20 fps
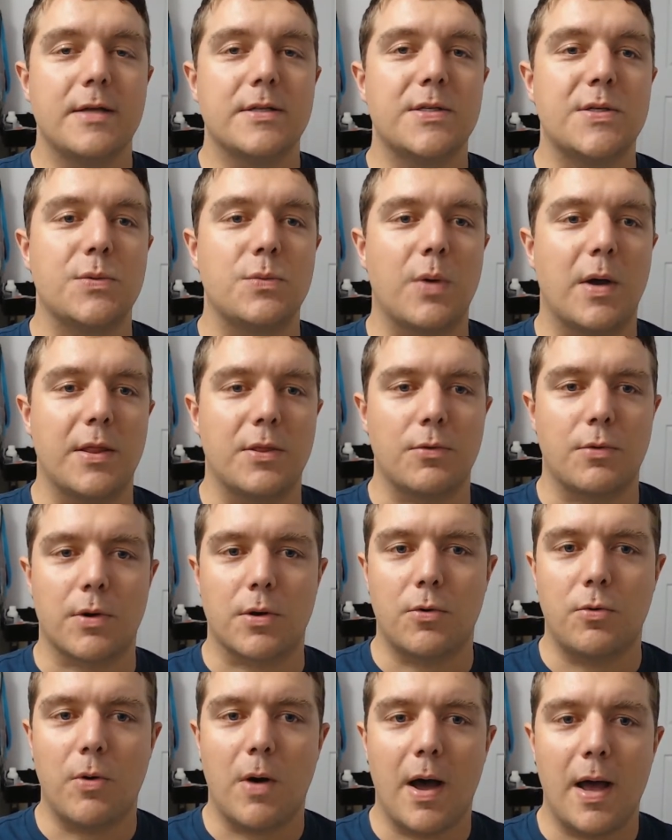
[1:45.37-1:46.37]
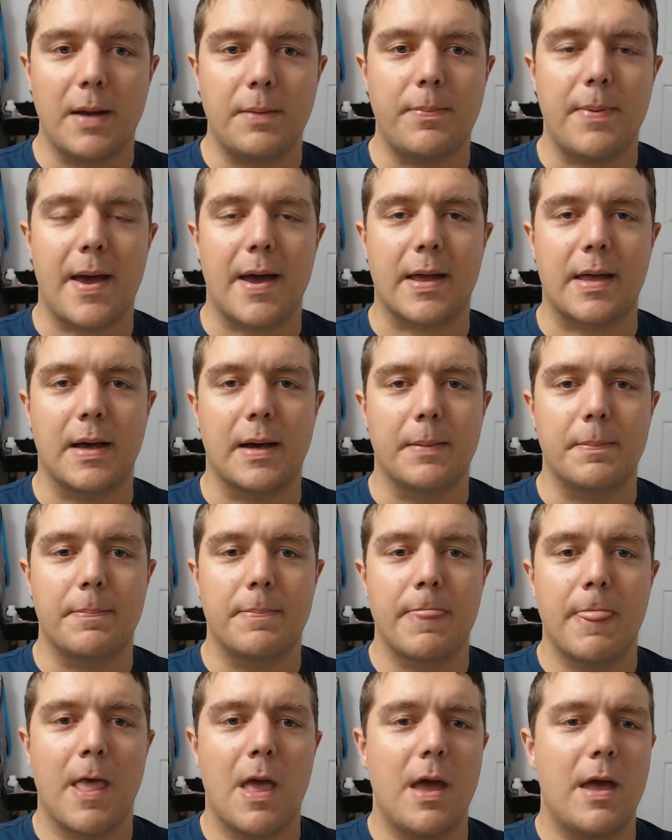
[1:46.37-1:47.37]
to run the required backup
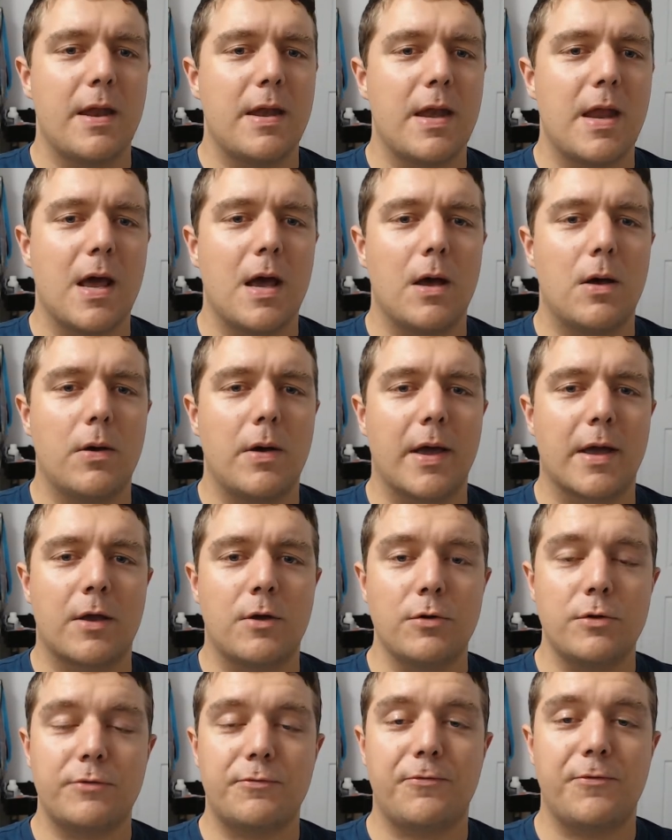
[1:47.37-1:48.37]
now, I could